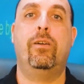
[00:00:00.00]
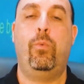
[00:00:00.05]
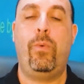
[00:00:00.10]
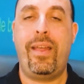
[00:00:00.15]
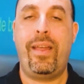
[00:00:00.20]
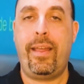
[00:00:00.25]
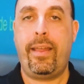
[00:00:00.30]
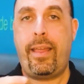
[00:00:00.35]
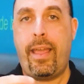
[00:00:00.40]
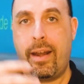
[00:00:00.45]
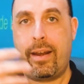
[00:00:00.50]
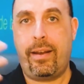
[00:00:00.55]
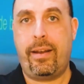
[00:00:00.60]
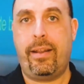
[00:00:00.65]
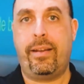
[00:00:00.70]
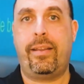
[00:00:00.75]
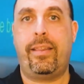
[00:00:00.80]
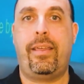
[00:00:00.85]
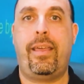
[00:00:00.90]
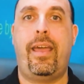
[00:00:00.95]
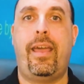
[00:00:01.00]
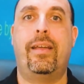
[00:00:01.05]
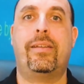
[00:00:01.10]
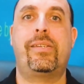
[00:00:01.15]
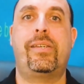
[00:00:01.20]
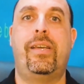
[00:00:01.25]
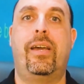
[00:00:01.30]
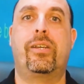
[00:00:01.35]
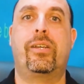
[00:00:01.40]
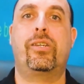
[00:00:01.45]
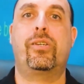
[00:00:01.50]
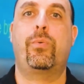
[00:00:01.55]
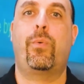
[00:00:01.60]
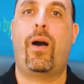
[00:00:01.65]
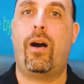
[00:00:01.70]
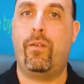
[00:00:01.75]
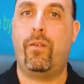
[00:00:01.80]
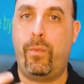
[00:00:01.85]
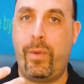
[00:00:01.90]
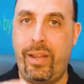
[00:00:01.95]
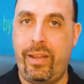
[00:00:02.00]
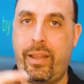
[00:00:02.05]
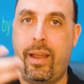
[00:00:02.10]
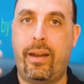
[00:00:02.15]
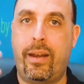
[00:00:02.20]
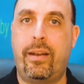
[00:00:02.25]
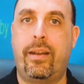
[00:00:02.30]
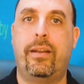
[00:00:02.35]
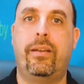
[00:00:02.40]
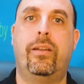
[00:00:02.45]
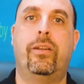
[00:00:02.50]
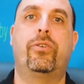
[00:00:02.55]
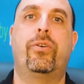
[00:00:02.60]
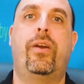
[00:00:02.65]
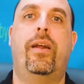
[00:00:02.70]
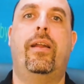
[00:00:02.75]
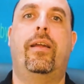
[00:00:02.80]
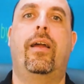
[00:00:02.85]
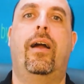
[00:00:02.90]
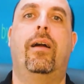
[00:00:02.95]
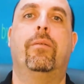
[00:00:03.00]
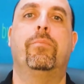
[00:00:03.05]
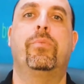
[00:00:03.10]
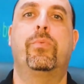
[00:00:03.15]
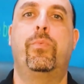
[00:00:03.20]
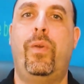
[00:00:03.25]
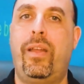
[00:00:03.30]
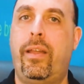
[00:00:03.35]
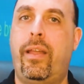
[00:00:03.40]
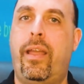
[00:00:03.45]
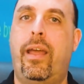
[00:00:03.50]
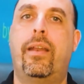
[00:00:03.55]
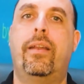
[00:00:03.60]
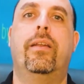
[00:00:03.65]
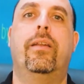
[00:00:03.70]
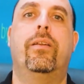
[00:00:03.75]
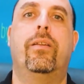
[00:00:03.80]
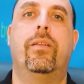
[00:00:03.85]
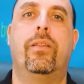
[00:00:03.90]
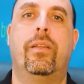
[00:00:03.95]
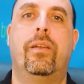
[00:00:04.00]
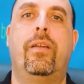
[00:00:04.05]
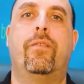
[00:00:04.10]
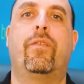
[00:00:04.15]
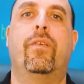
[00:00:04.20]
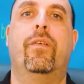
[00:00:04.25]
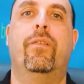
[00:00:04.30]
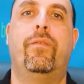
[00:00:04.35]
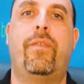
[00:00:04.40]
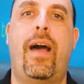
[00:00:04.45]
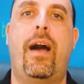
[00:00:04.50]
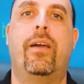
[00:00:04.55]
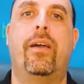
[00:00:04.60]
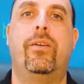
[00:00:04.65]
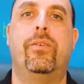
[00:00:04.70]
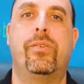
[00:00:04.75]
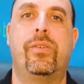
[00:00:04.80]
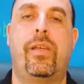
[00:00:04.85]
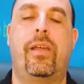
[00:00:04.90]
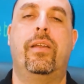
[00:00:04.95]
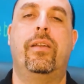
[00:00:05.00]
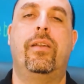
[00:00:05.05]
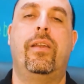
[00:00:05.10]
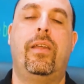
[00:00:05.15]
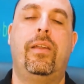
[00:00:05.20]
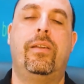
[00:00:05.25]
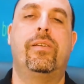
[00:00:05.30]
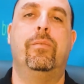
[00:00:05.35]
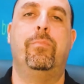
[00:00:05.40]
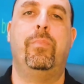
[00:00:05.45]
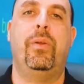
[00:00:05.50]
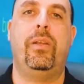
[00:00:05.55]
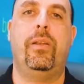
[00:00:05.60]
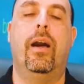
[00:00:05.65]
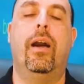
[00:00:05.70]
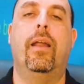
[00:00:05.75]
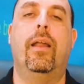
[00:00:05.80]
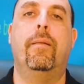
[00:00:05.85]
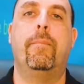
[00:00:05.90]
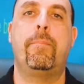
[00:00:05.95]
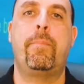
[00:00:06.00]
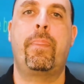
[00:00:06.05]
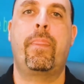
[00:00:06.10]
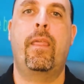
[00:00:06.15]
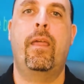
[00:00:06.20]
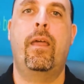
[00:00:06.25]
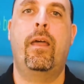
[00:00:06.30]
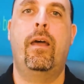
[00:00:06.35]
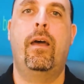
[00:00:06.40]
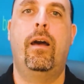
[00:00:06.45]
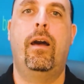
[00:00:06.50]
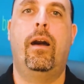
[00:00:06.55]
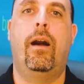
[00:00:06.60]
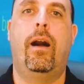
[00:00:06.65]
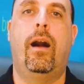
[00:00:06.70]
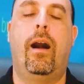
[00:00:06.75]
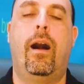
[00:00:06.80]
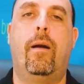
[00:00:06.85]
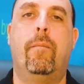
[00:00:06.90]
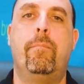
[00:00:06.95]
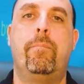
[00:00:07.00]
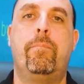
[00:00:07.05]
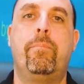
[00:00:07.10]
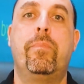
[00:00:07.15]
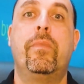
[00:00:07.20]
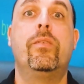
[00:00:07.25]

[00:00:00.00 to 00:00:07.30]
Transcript: We can get it into the ANSI X12. We can get it into Tradecoms. We can get it into the different values that it needs to be done.